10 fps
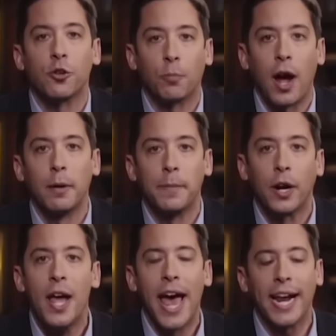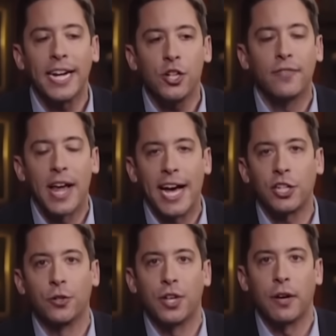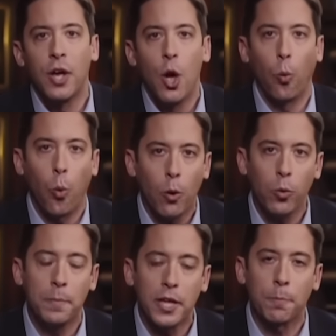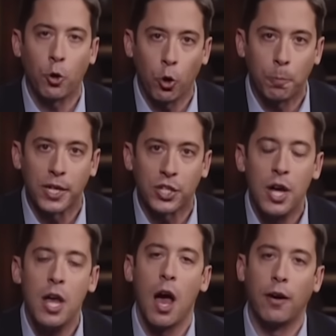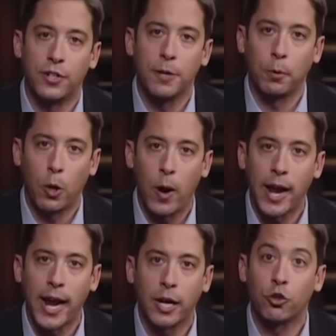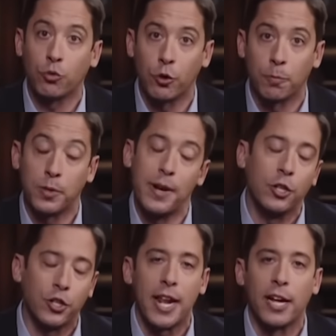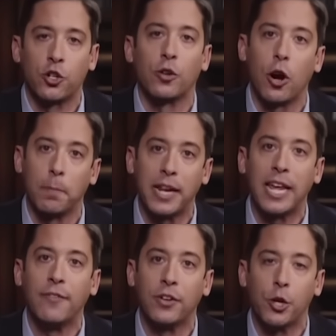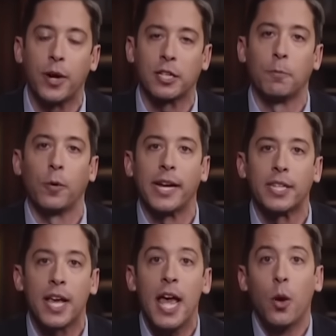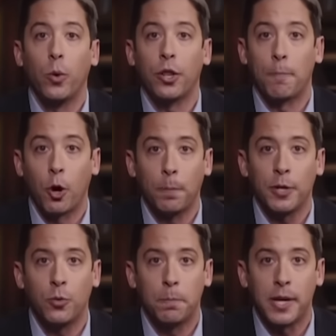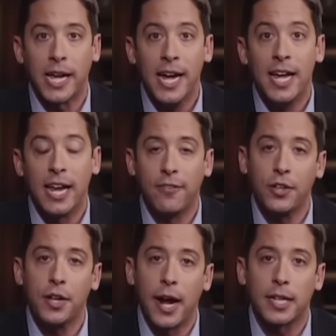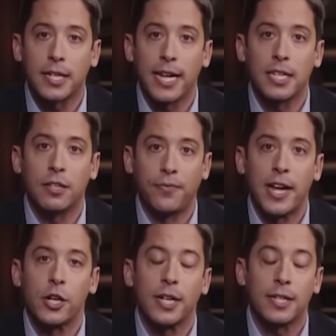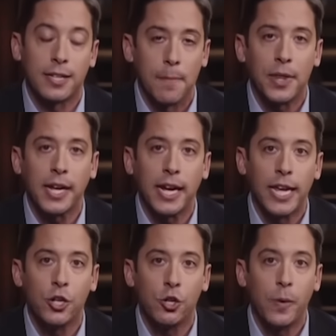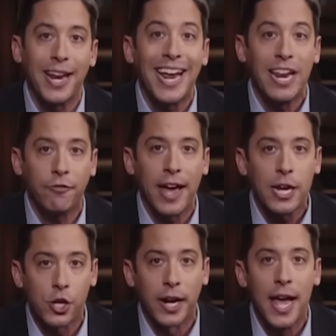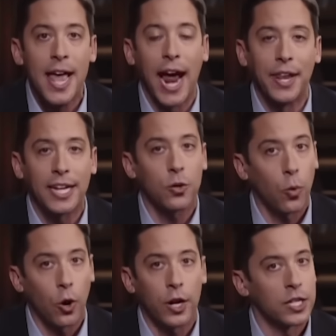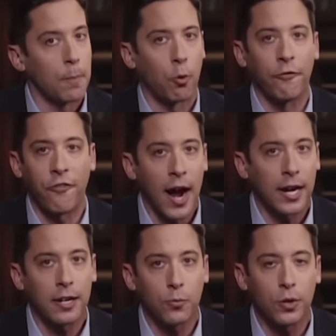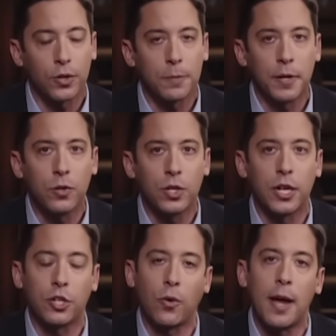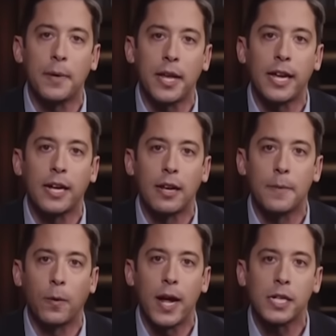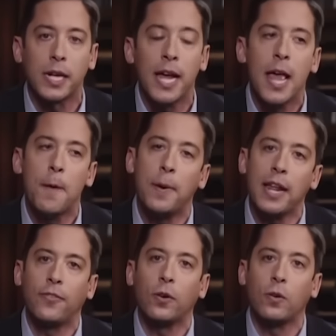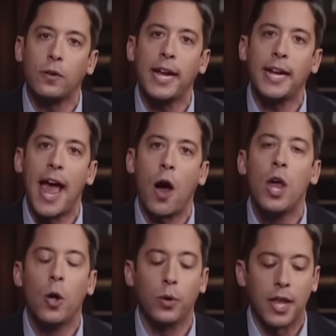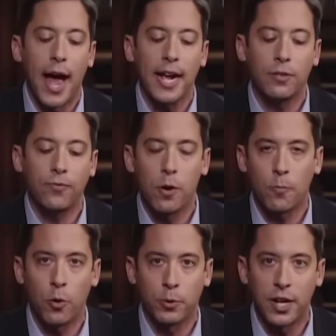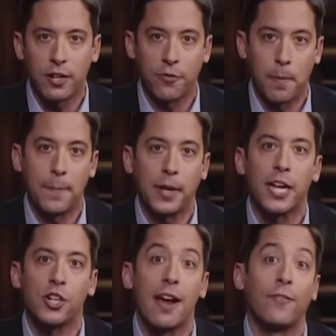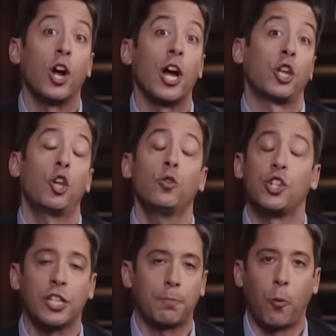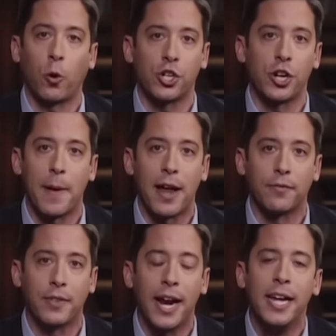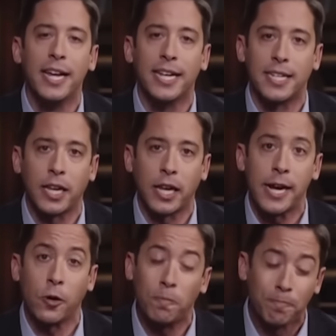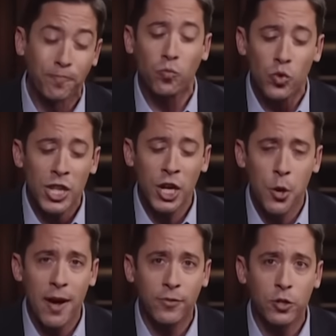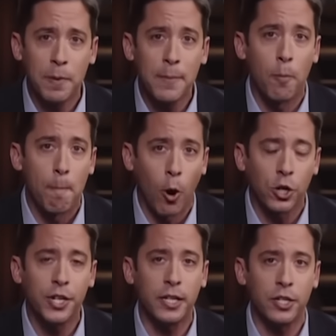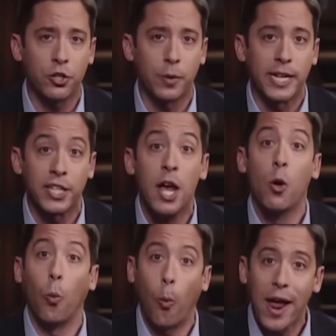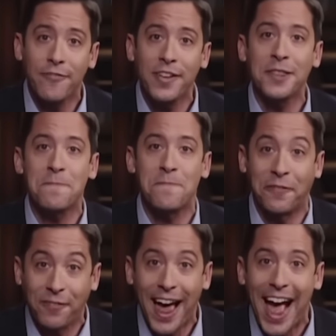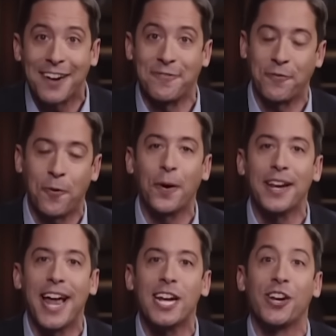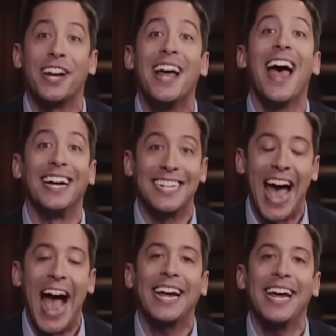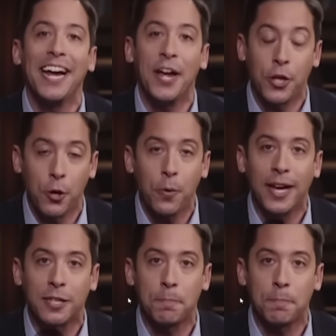problem here. And I guess you have to ask yourself, what would be the purpose of deploying troops, not just the National Guard, but even U.S. Marines? Well, the purpose would be if the United States is facing something akin to an invasion. And that's a word, it's a provocative word that's been used to describe illegal immigration. But if you're looking now with the highest foreign-born percentage of the population ever, a huge disproportionate amount of that is illegal. You have those people marching in the streets, waving the flag of a foreign nation, attacking U.S.